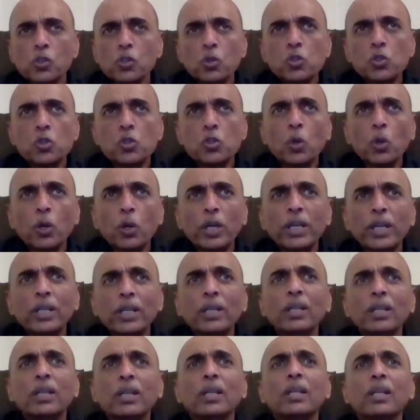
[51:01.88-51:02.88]
you
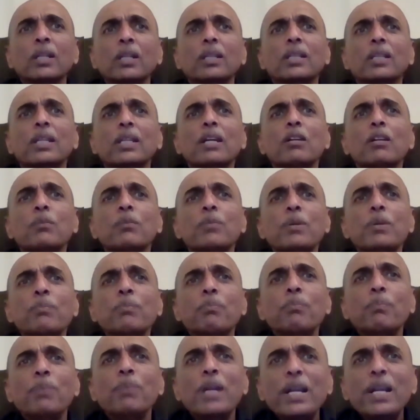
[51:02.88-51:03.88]
join, there'll be
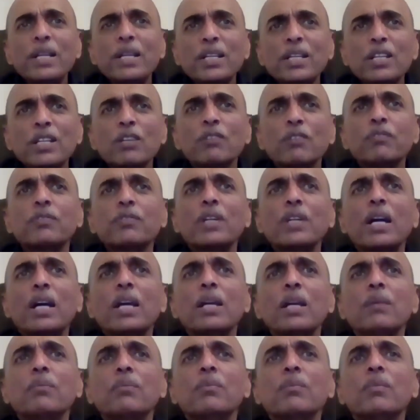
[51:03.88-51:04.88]
plenty of
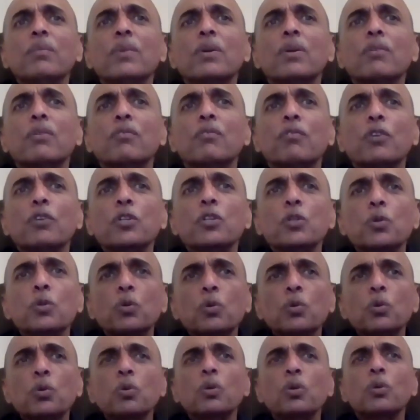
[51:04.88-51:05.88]
time for
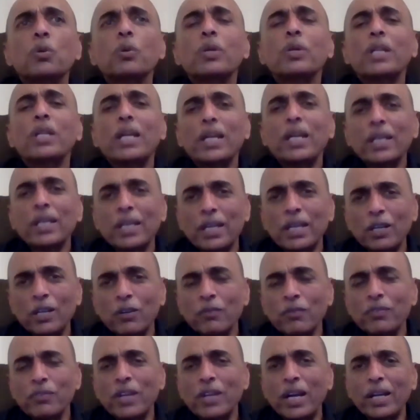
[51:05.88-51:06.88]
you to take care
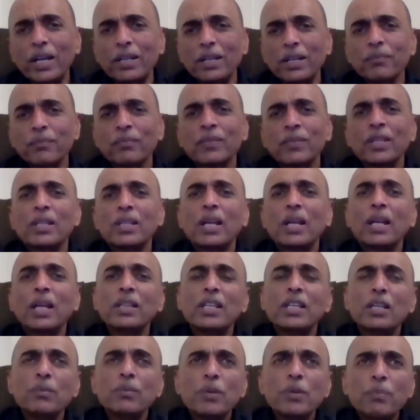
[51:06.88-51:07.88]
of that. And
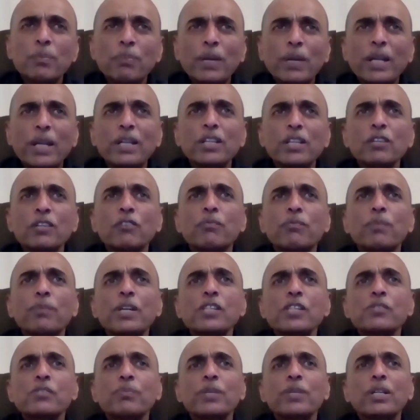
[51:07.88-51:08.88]
there'll be plenty of
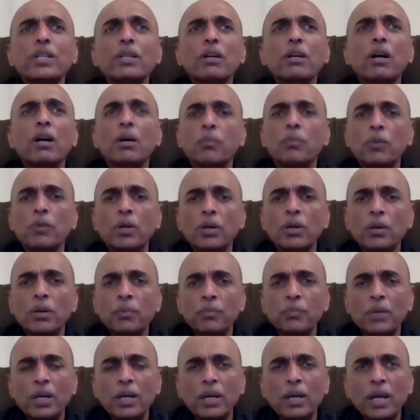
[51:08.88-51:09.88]
placement
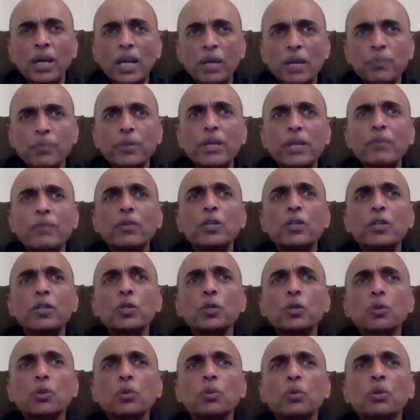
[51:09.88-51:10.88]
help given to
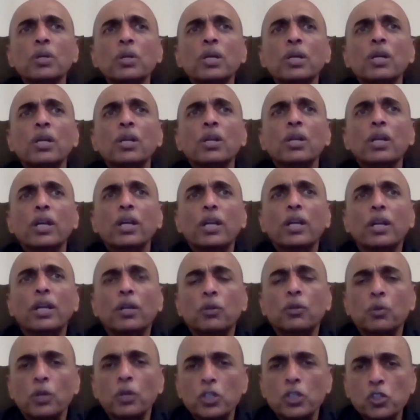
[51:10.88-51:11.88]
you
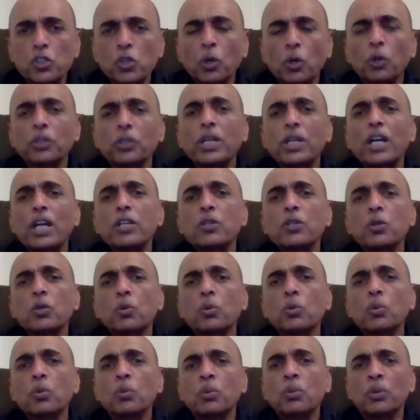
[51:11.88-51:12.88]
to ensure that
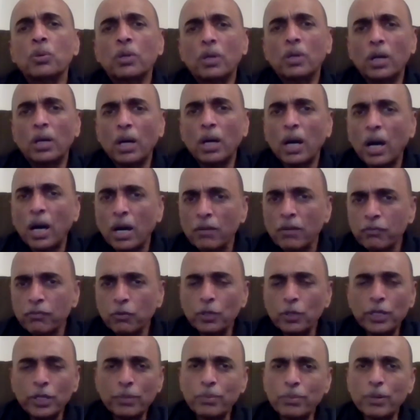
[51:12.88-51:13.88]
you are
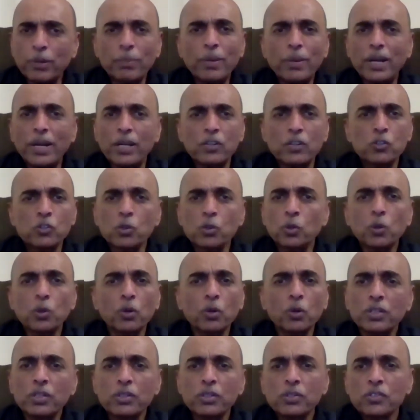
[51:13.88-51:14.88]
fully prepared. So
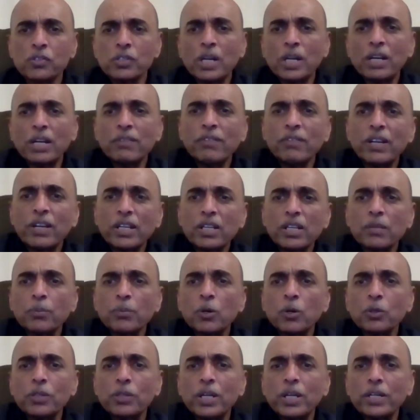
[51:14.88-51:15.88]
don't start worrying
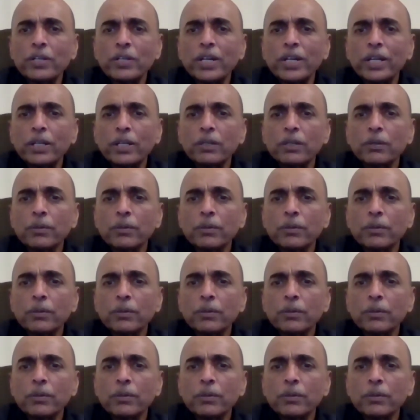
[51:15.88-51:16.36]
about that right